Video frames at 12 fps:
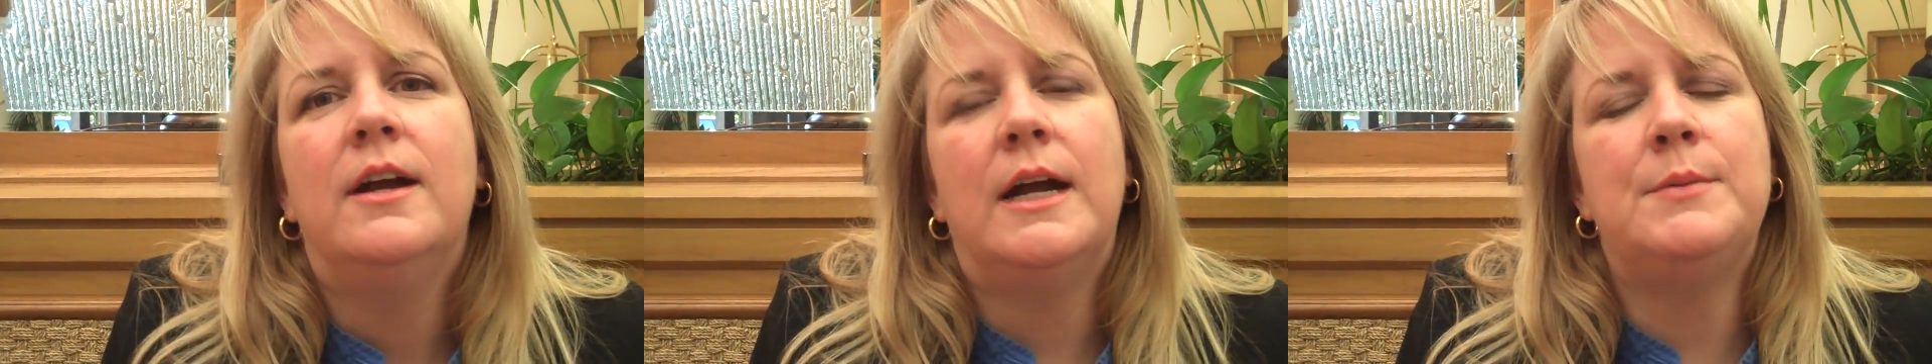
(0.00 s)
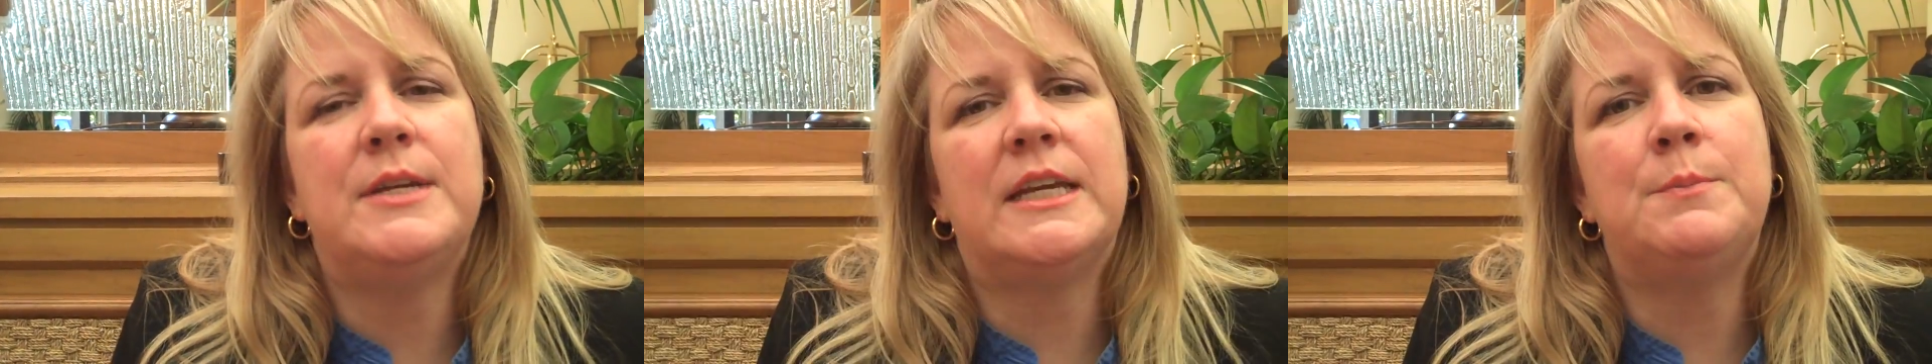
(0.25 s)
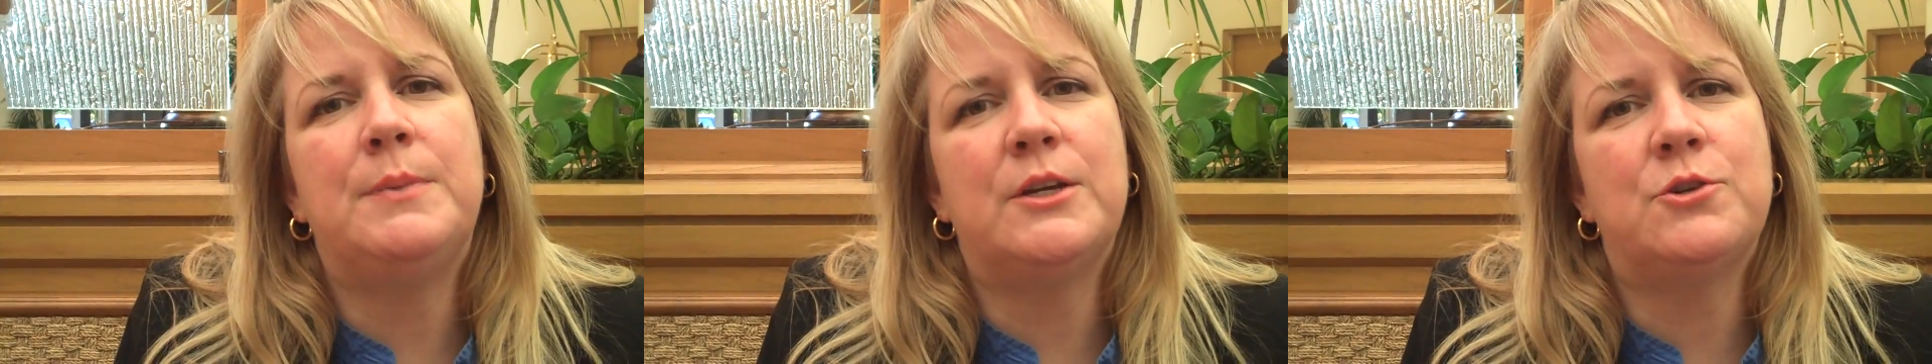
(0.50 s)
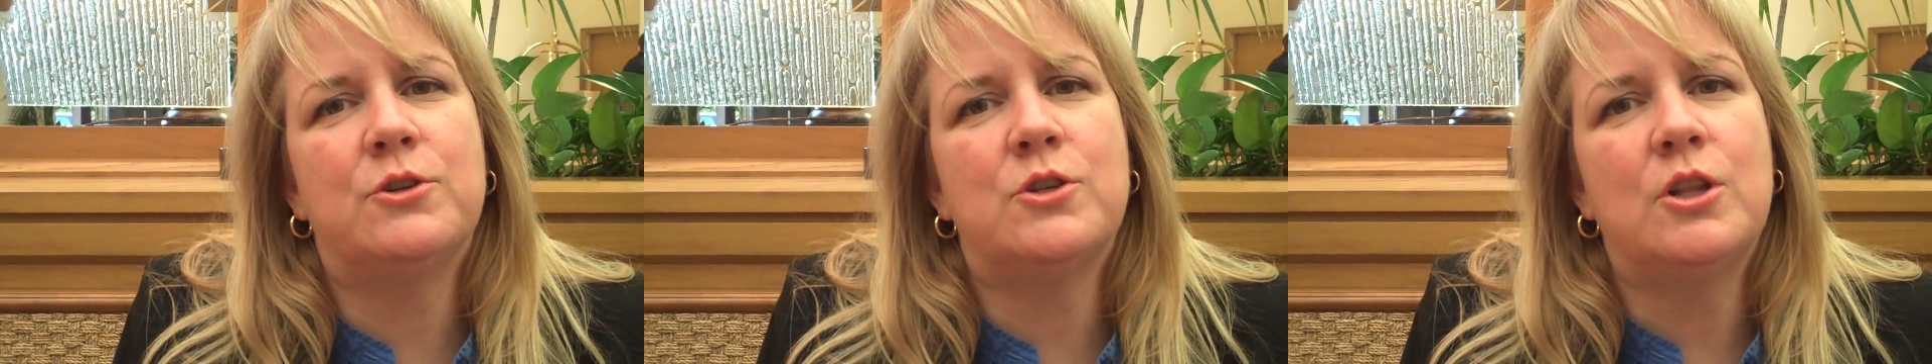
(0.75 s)
I'm taking
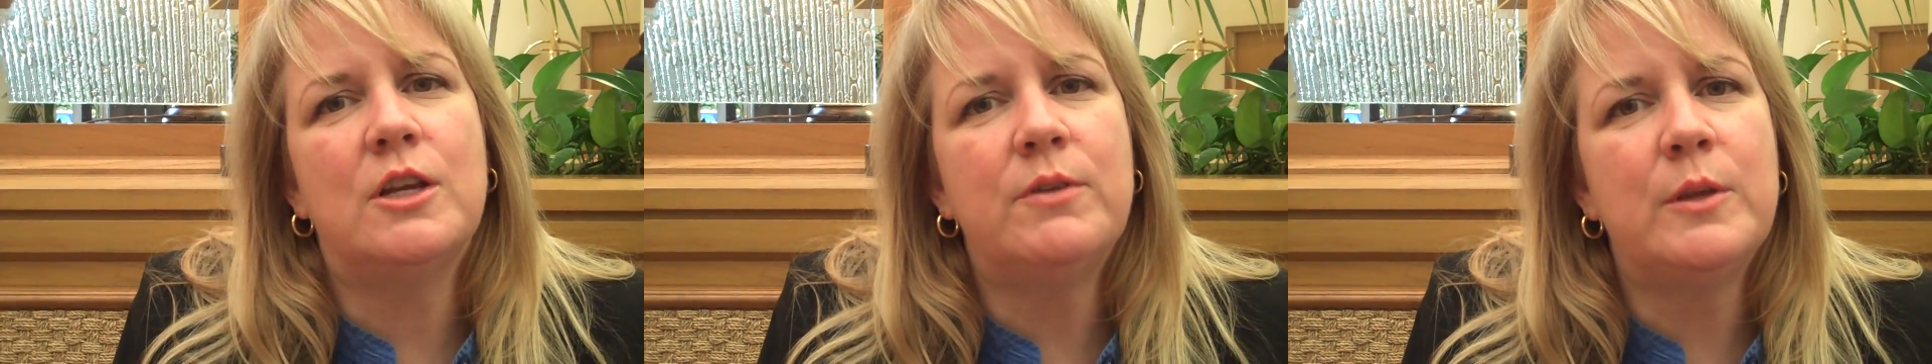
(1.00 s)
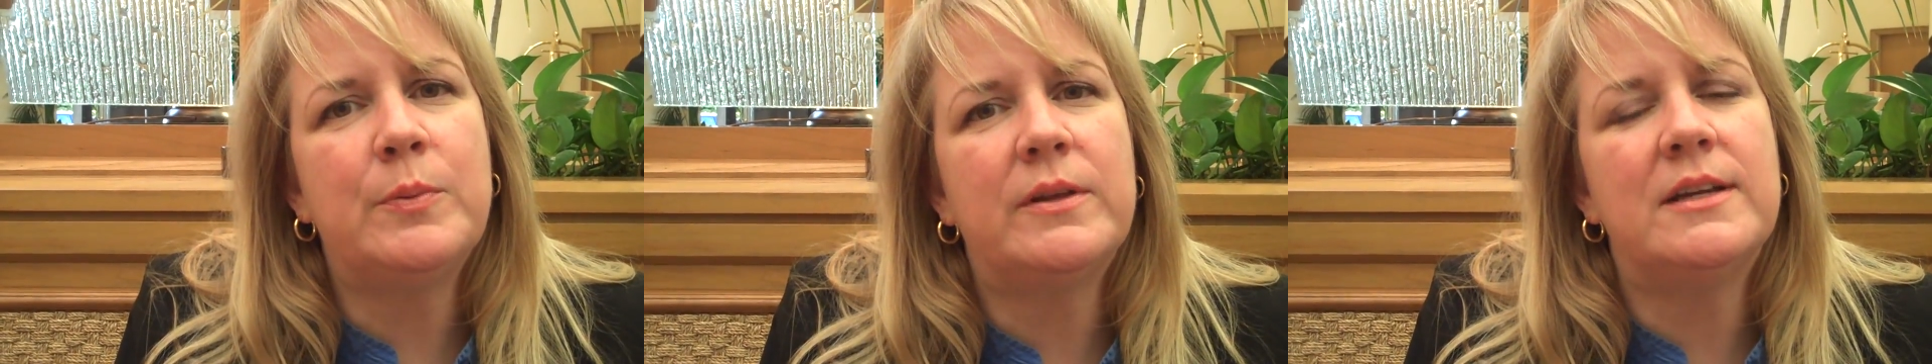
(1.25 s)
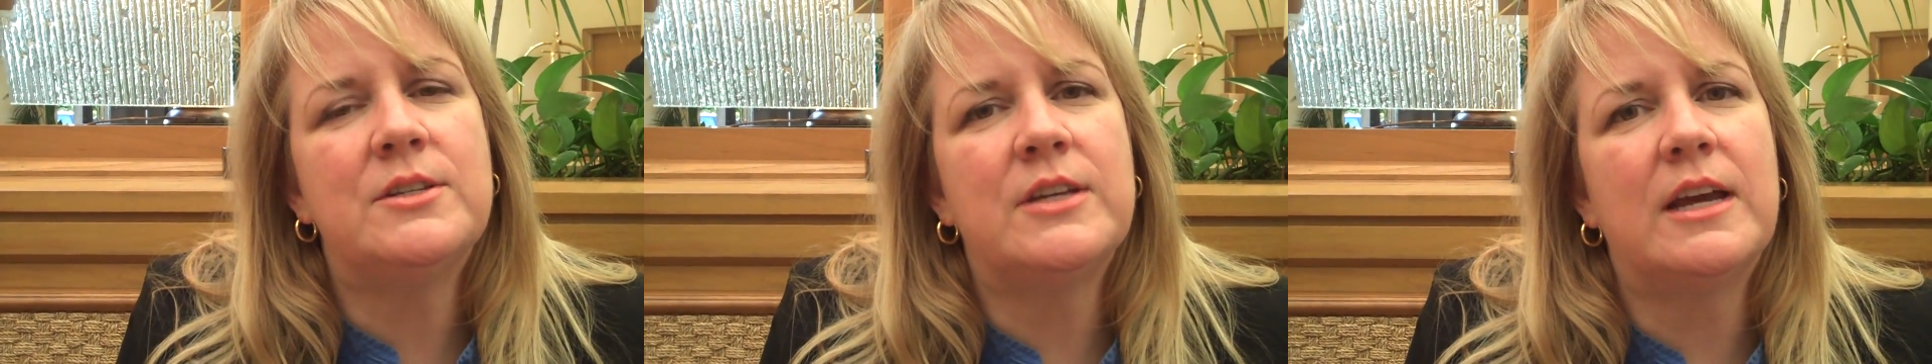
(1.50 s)
pictures all over the place.